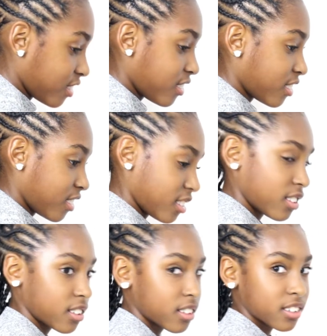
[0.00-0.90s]

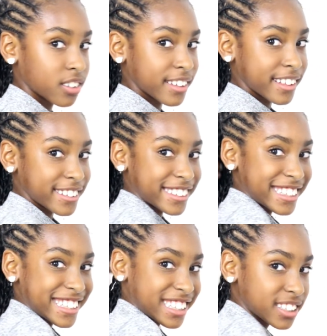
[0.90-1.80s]
I think it
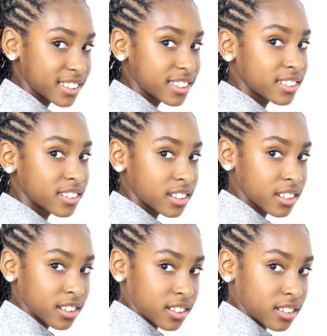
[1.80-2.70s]
looks really
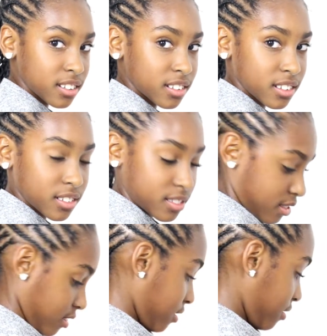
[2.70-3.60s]
nice.
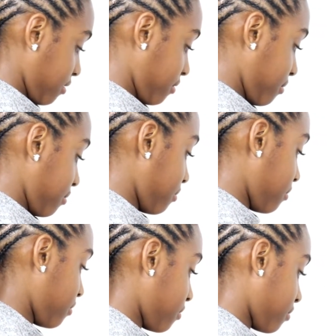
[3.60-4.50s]
It gives it a
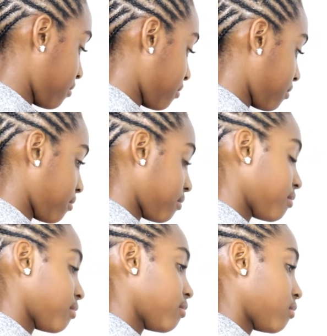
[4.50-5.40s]
different look.
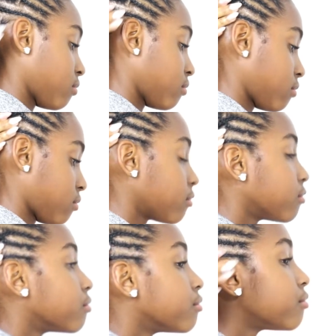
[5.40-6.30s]
It's very
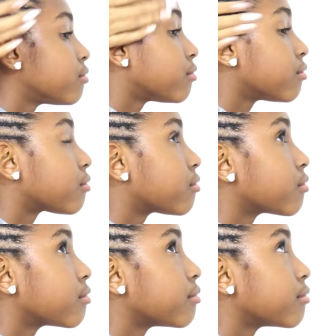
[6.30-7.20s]
cute.
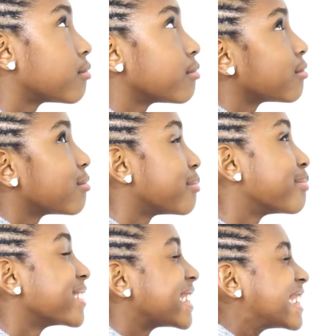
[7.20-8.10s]

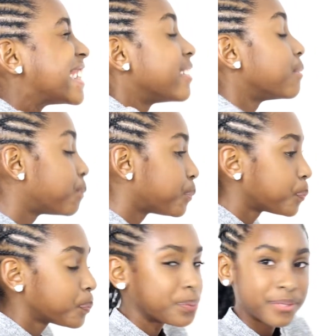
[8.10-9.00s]
And again, this is
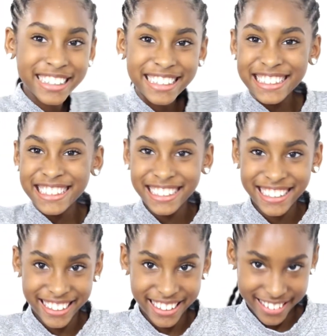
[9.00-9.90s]
another one that she
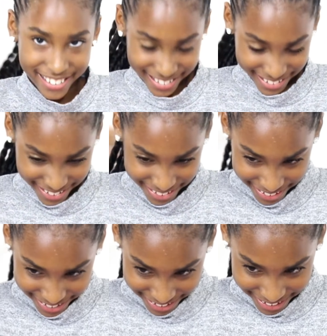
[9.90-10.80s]
really likes,
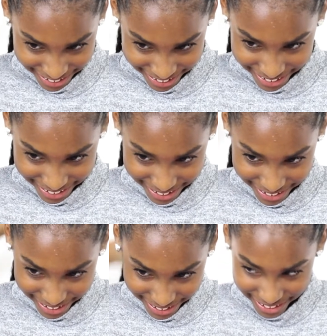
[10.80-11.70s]
and I
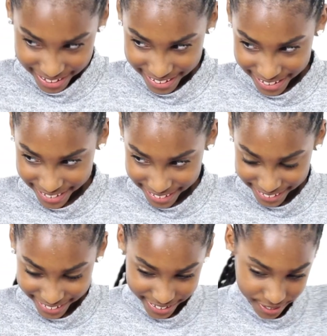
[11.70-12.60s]
love how it looks
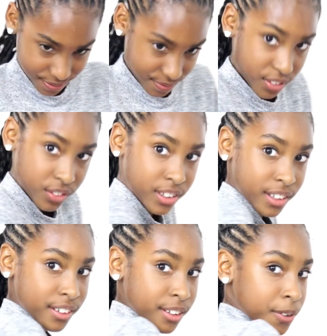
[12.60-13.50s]
with the braid started to the